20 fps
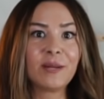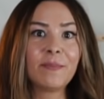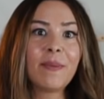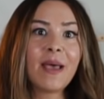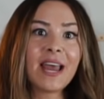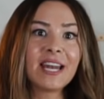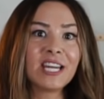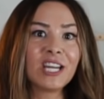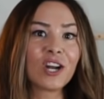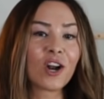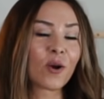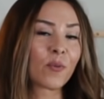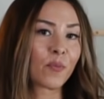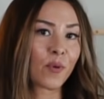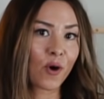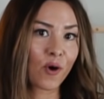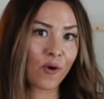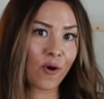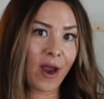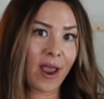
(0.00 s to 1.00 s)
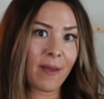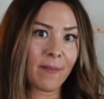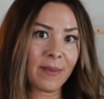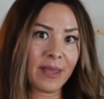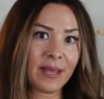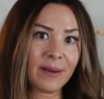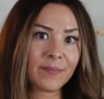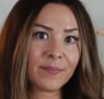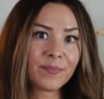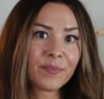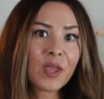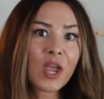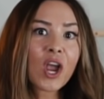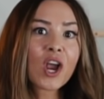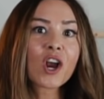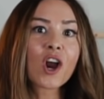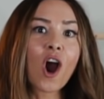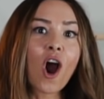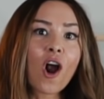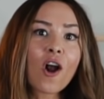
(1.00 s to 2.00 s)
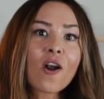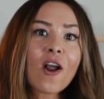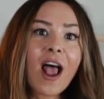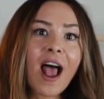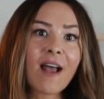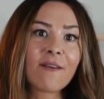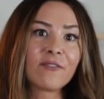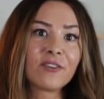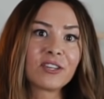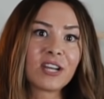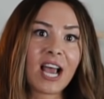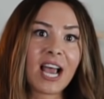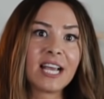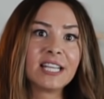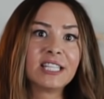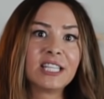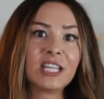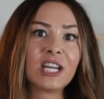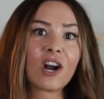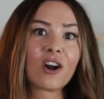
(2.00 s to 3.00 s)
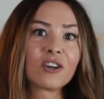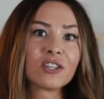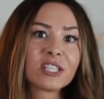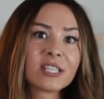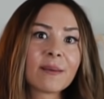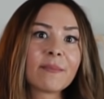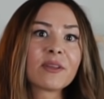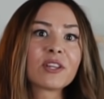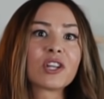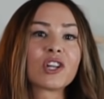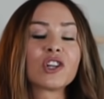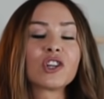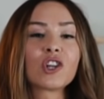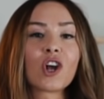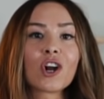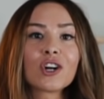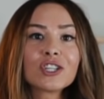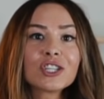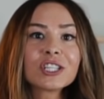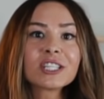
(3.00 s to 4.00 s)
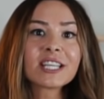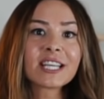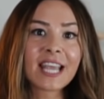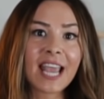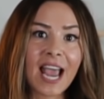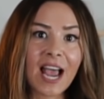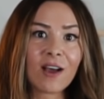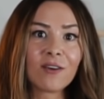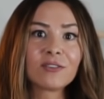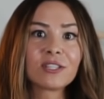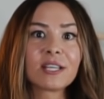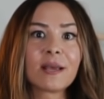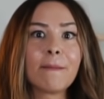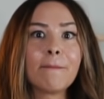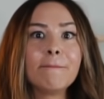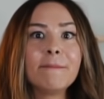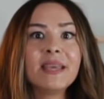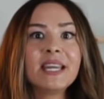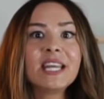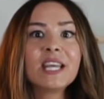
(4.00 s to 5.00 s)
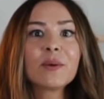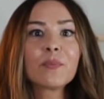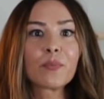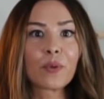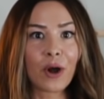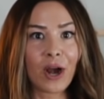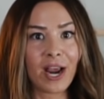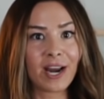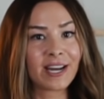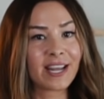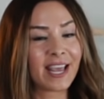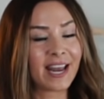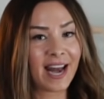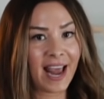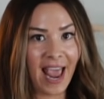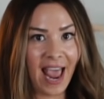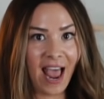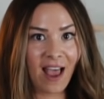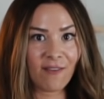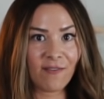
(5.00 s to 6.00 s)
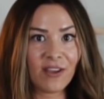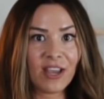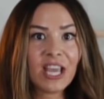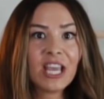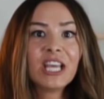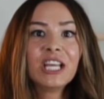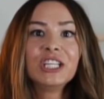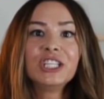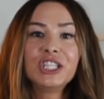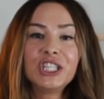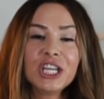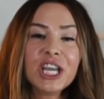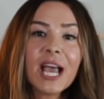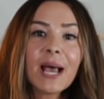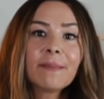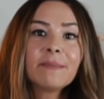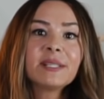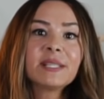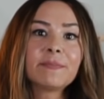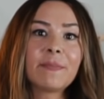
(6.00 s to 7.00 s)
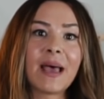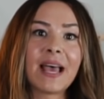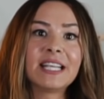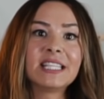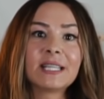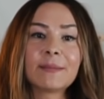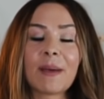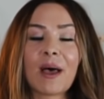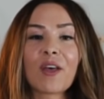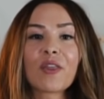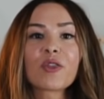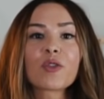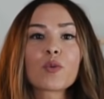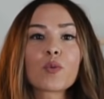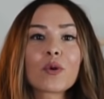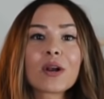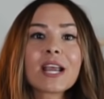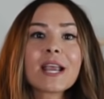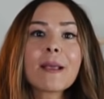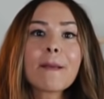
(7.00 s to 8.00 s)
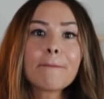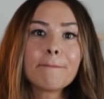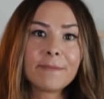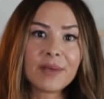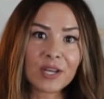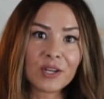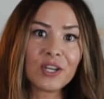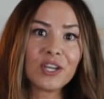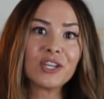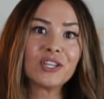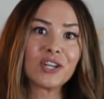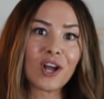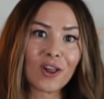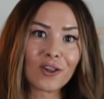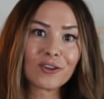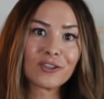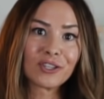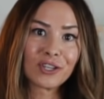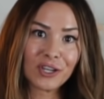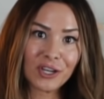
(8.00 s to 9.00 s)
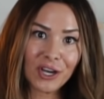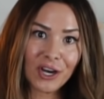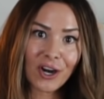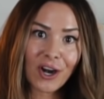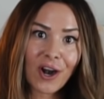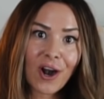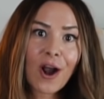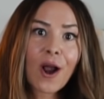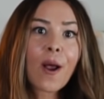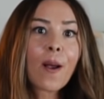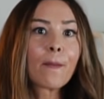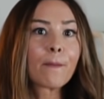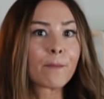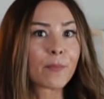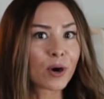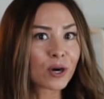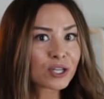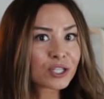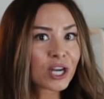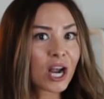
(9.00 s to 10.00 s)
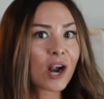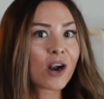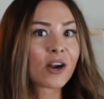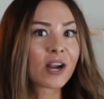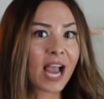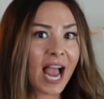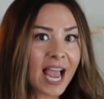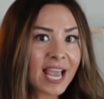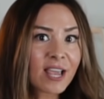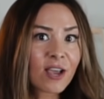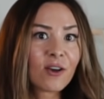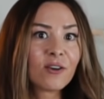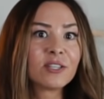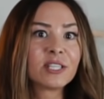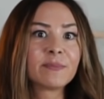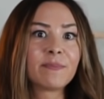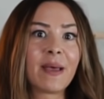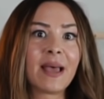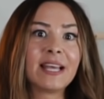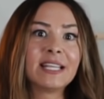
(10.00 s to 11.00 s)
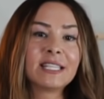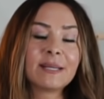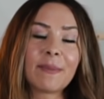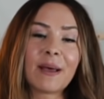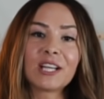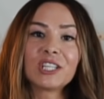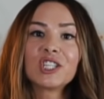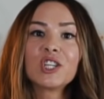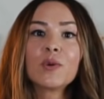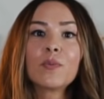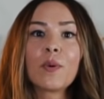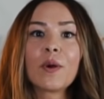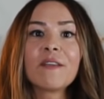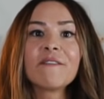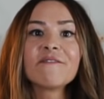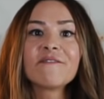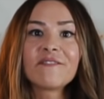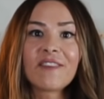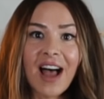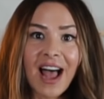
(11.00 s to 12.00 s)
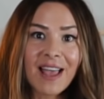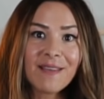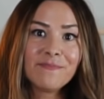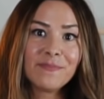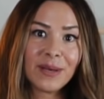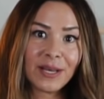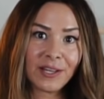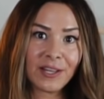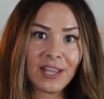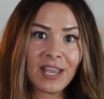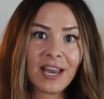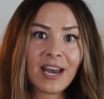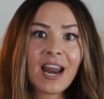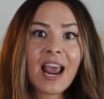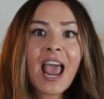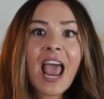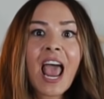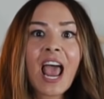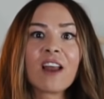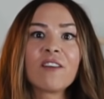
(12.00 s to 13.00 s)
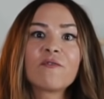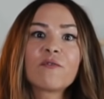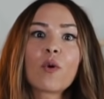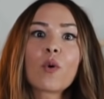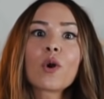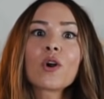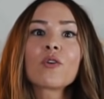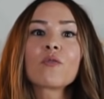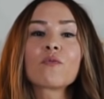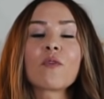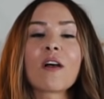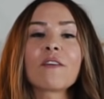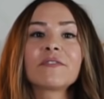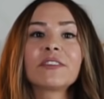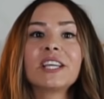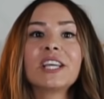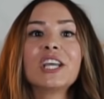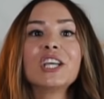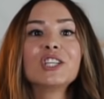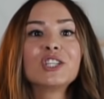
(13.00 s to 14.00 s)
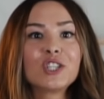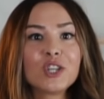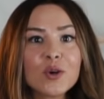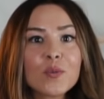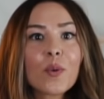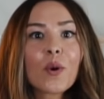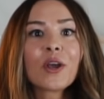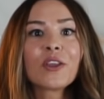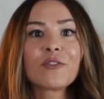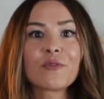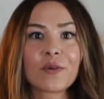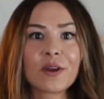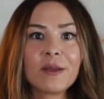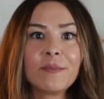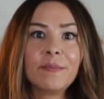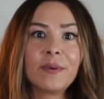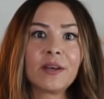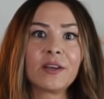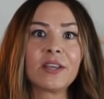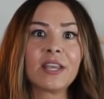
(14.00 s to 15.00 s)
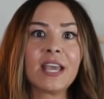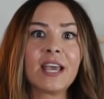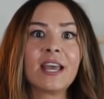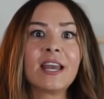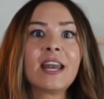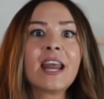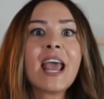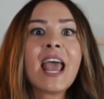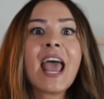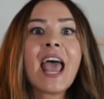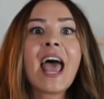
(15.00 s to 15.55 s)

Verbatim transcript: depending on programming. Car advertising are some of the largest accounts a media brand can have. GM spends about $3 billion a year, Berkshire Geico spends about 2.5 billion and Ford roughly 2.3 billion